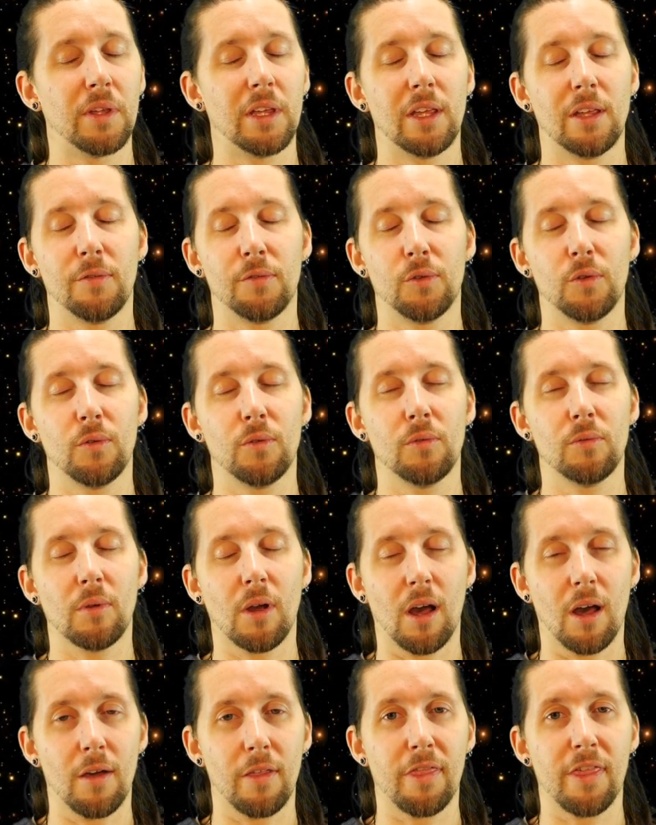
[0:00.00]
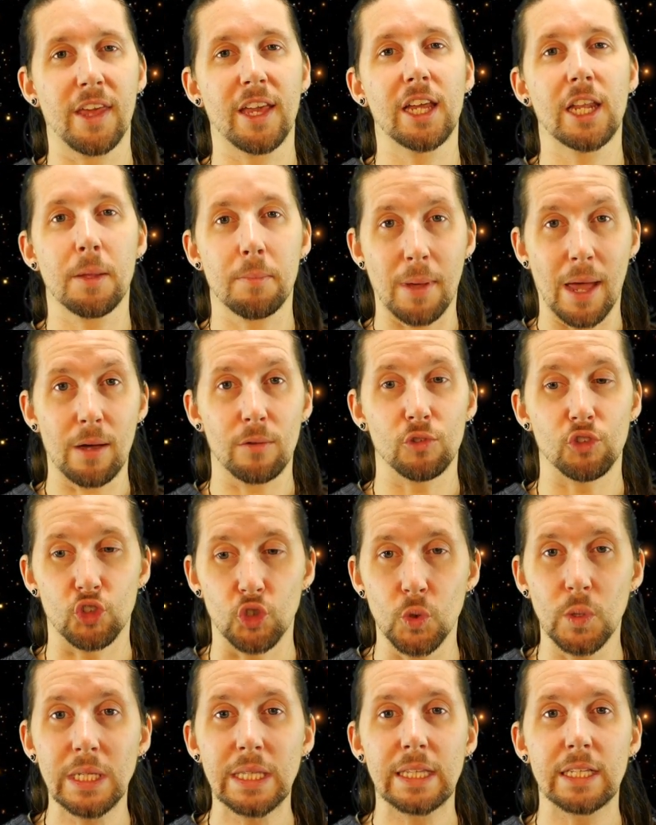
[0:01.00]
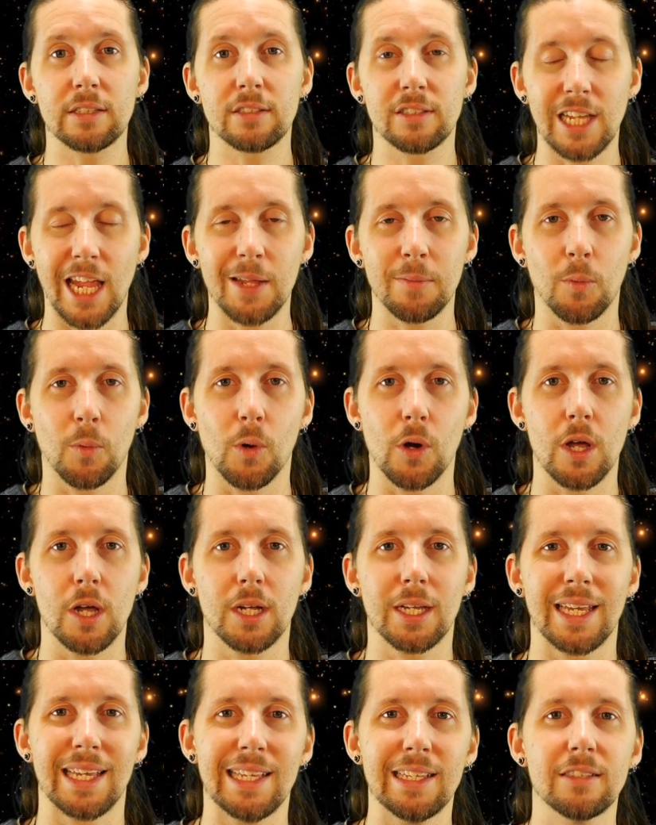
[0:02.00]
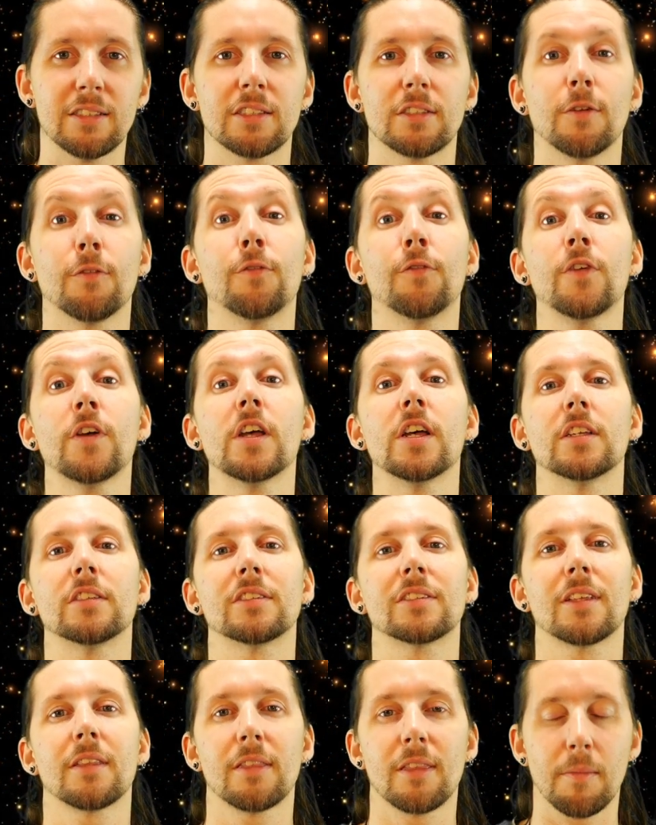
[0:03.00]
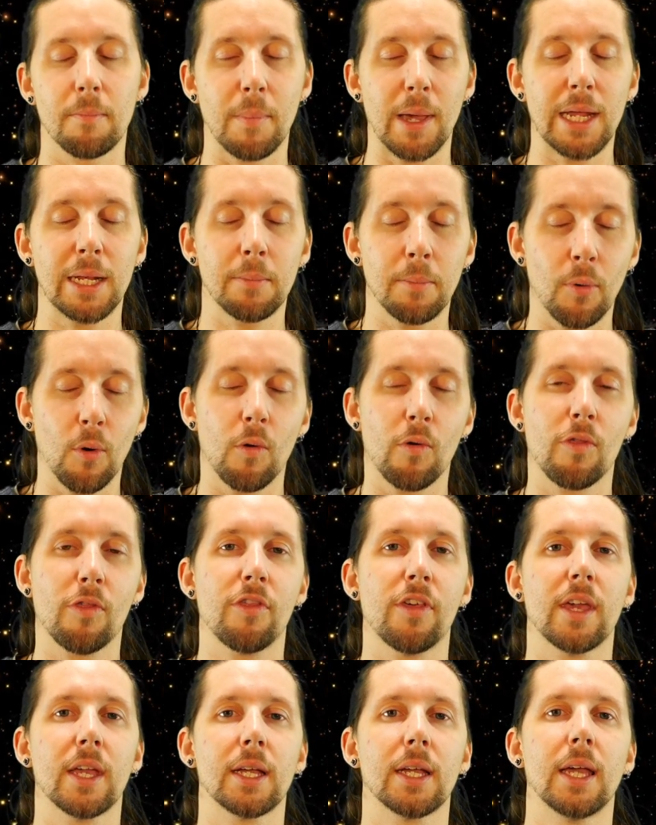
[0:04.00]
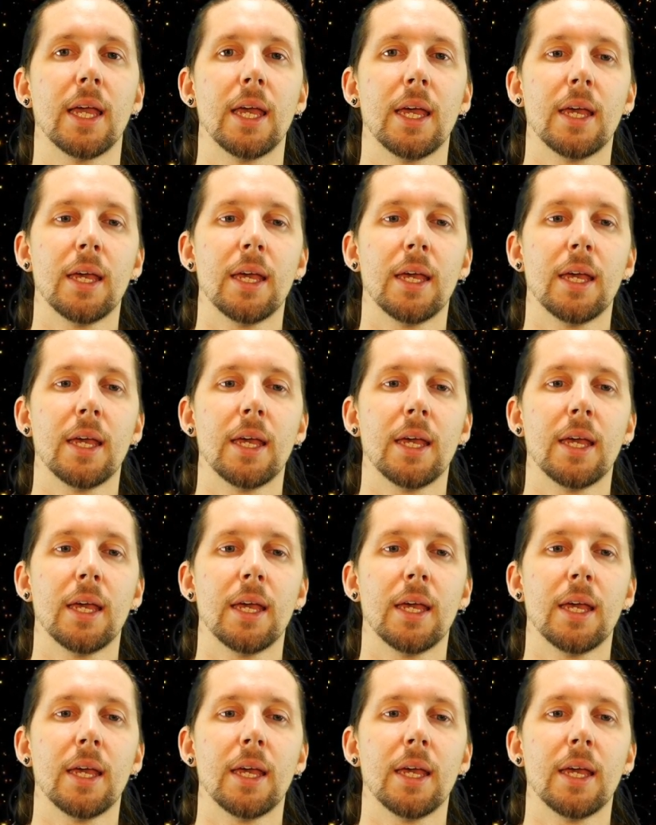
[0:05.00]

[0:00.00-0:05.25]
if you are thinking about doing this table work, is to first, the main important thing